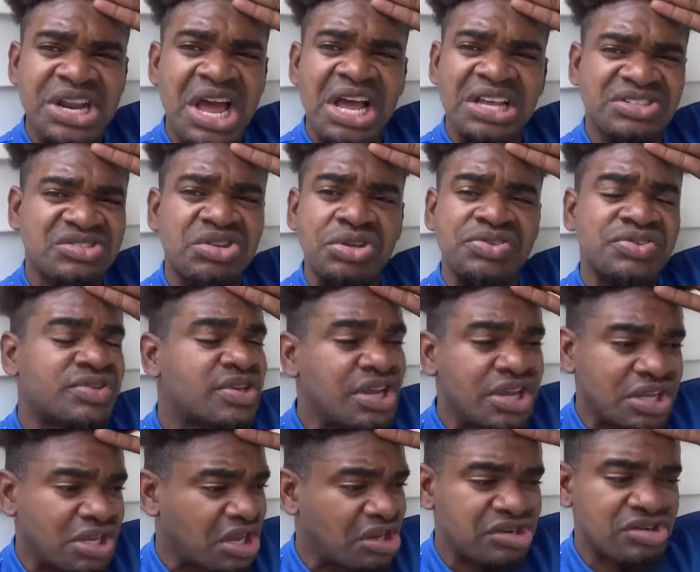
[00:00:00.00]
nasty,
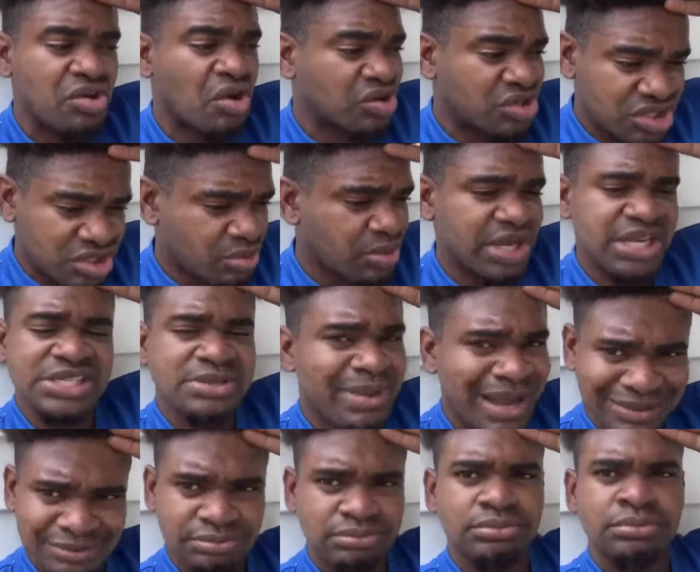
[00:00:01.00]
stinking, dirty ways,
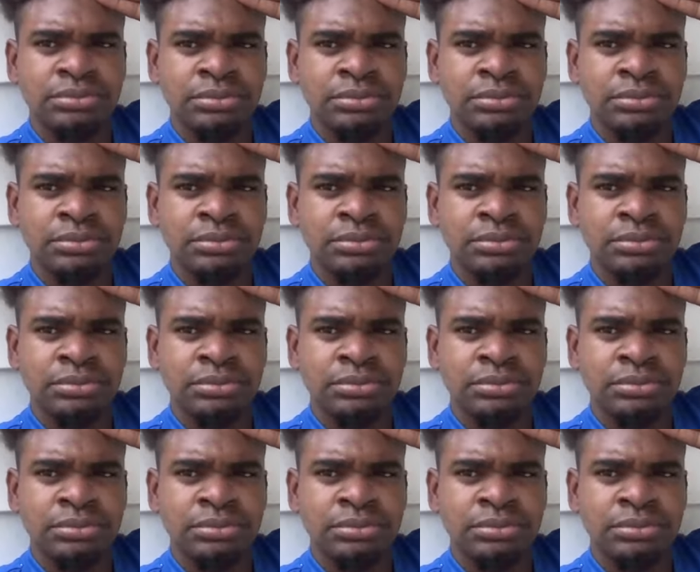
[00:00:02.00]
man.